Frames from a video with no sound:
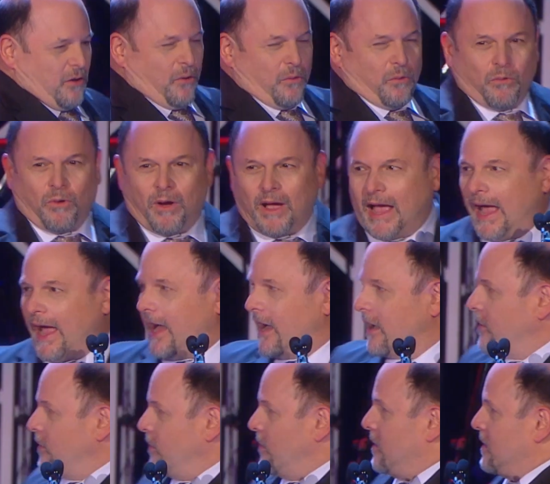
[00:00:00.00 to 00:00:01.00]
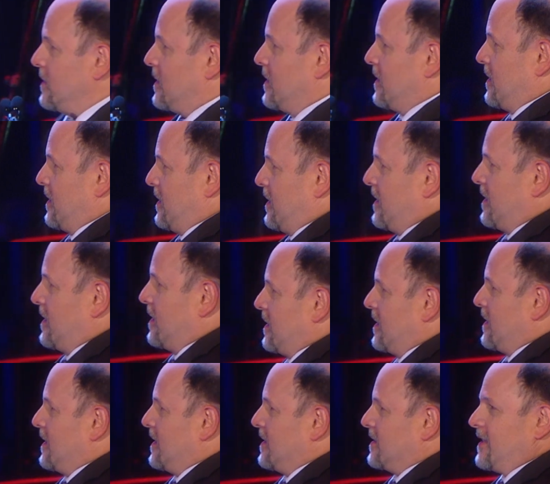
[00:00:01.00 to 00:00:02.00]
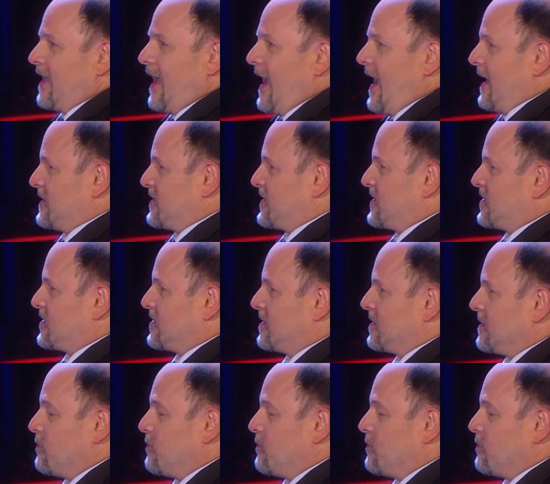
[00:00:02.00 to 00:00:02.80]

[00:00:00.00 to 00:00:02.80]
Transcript: Wow. Yes,